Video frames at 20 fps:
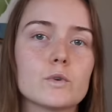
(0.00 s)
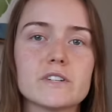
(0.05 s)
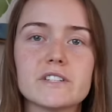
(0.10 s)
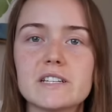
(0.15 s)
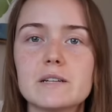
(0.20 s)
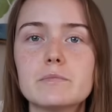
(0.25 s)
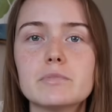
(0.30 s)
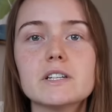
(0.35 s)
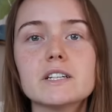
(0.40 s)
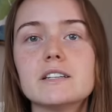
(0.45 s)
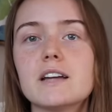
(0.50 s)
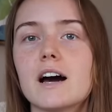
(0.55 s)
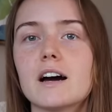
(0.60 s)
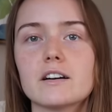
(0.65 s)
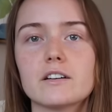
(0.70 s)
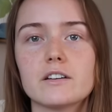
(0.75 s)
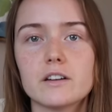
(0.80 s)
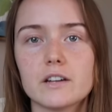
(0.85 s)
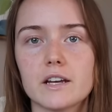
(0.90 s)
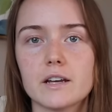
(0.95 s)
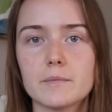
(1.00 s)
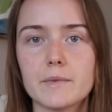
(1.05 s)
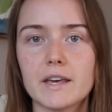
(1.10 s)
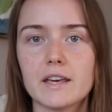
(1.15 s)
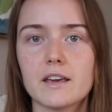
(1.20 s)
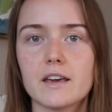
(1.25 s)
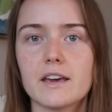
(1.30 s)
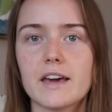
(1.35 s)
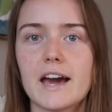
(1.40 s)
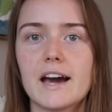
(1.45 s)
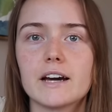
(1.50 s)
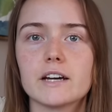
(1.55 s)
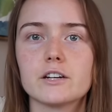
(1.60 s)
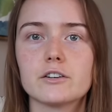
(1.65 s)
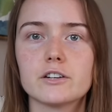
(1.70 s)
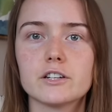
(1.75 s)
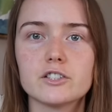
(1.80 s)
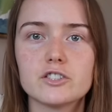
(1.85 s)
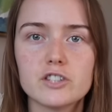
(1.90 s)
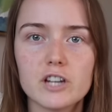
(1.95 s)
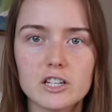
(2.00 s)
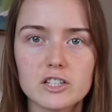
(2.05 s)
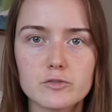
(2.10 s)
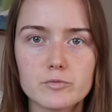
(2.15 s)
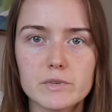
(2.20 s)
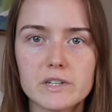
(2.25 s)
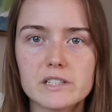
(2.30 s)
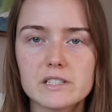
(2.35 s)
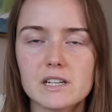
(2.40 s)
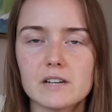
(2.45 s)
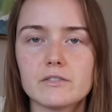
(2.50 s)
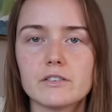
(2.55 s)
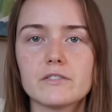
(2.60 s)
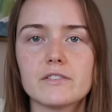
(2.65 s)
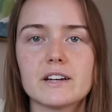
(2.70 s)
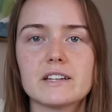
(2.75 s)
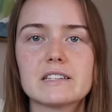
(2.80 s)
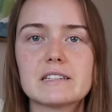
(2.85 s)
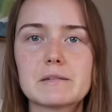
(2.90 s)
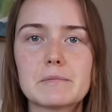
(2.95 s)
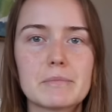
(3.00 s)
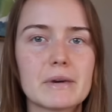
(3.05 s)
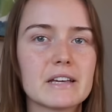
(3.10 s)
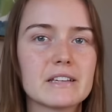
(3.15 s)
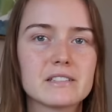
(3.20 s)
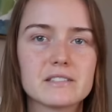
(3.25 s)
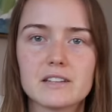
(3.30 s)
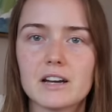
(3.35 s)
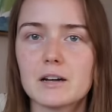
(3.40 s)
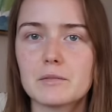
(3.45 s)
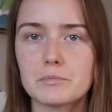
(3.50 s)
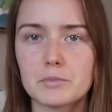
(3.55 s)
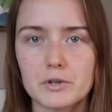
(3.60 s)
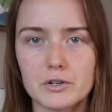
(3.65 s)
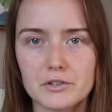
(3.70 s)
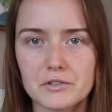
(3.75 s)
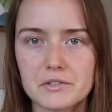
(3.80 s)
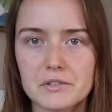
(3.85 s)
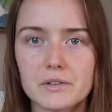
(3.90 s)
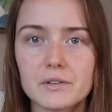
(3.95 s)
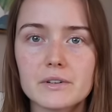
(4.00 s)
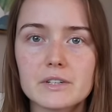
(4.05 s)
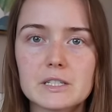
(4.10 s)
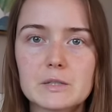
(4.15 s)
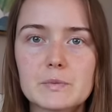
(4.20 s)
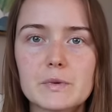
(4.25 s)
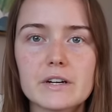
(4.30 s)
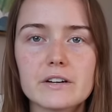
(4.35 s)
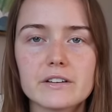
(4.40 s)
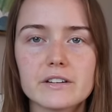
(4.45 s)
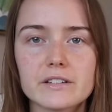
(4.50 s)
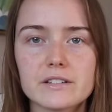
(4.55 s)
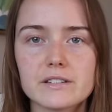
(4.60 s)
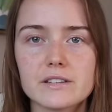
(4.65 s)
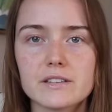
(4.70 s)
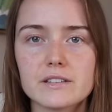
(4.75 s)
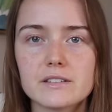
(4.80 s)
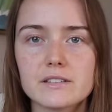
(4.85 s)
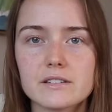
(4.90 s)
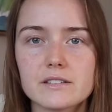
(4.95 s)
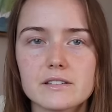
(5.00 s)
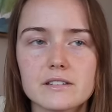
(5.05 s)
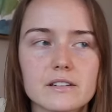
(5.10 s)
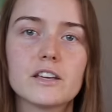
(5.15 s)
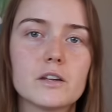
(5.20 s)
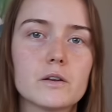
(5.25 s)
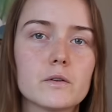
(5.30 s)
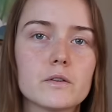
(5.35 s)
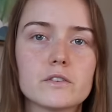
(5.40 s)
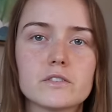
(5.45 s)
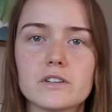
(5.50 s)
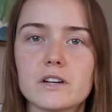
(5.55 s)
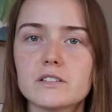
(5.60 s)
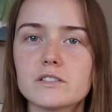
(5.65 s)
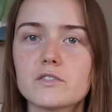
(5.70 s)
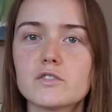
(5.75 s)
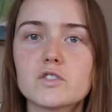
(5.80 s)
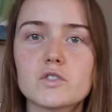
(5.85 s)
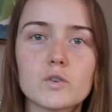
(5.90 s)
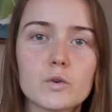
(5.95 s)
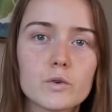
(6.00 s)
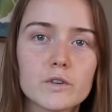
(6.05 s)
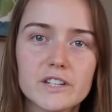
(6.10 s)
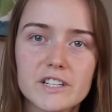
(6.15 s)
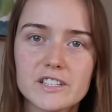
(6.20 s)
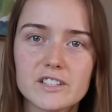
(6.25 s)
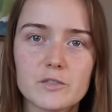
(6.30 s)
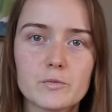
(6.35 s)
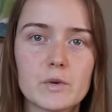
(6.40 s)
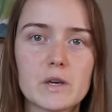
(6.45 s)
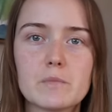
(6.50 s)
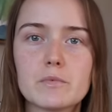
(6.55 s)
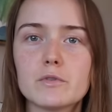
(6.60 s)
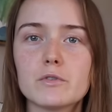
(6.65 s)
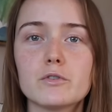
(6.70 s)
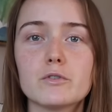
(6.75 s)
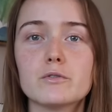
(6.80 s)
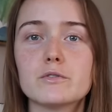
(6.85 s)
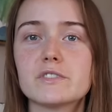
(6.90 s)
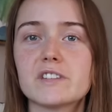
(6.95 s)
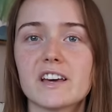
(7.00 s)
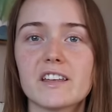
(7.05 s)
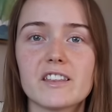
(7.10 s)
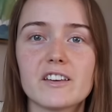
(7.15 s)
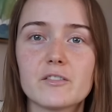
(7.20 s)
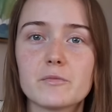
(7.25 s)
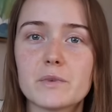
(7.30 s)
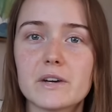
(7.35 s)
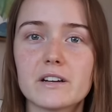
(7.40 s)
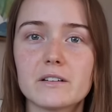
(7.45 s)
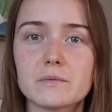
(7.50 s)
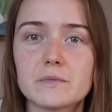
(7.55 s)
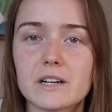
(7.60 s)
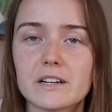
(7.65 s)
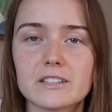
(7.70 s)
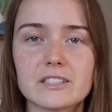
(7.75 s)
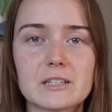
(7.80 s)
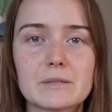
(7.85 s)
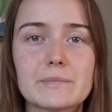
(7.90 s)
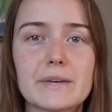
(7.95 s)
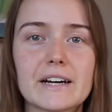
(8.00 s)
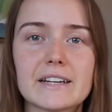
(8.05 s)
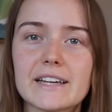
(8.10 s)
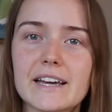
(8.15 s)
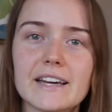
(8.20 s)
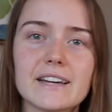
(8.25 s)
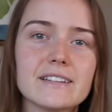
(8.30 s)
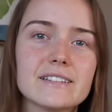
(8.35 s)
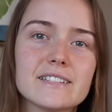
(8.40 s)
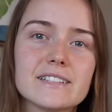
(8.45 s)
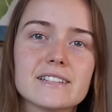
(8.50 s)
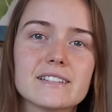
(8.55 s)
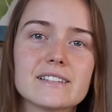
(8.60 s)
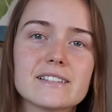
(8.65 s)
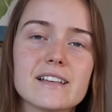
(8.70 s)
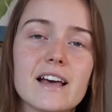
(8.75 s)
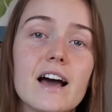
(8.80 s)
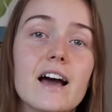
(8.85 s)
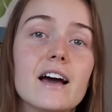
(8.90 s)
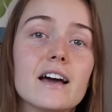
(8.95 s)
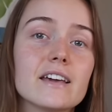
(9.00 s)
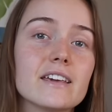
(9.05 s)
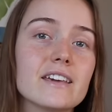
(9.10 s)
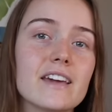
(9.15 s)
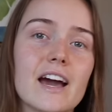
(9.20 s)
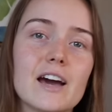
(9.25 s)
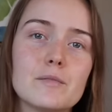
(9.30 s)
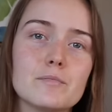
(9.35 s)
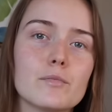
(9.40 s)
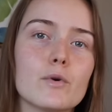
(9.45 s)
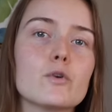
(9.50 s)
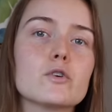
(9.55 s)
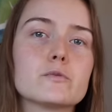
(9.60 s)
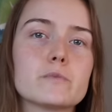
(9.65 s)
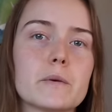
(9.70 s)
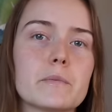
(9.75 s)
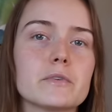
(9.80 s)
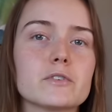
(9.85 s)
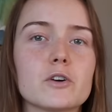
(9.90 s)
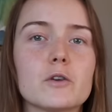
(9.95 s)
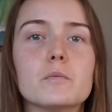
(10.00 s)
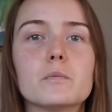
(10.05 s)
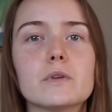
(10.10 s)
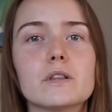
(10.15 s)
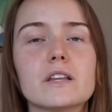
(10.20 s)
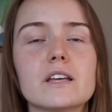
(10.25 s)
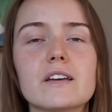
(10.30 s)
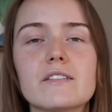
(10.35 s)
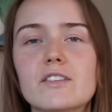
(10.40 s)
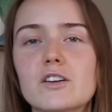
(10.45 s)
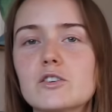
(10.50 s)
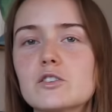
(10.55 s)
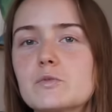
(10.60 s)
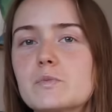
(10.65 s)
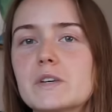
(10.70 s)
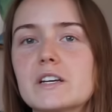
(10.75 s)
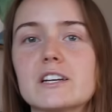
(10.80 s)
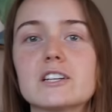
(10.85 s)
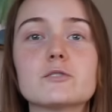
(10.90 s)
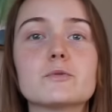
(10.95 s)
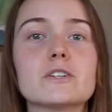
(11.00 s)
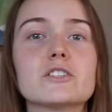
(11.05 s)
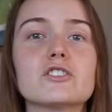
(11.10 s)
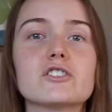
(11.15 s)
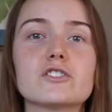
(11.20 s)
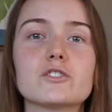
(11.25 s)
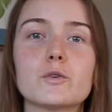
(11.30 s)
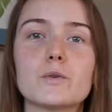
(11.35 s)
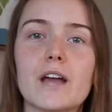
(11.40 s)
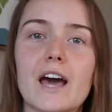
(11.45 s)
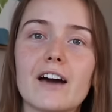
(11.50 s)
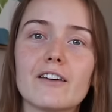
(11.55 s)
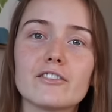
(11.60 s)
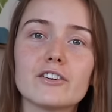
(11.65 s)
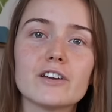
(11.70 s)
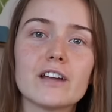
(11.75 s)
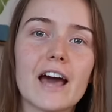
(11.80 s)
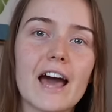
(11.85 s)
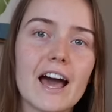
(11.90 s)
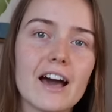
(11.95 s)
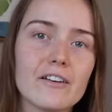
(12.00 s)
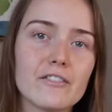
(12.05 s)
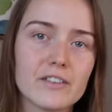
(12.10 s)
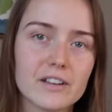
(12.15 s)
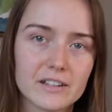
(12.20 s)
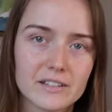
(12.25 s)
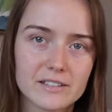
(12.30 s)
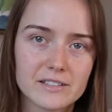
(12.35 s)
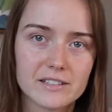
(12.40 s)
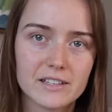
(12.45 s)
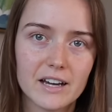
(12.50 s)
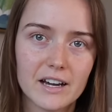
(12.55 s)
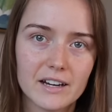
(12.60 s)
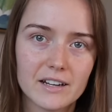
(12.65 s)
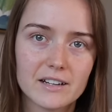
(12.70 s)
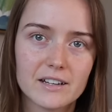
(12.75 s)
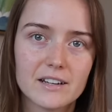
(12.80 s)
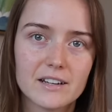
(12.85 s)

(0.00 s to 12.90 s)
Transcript: simply not good at making accurate judgments of events based on personal experiences. You know, there's tons of stories of people who say they've been abducted by aliens, yet most people don't believe those because we just don't have good evidence yet.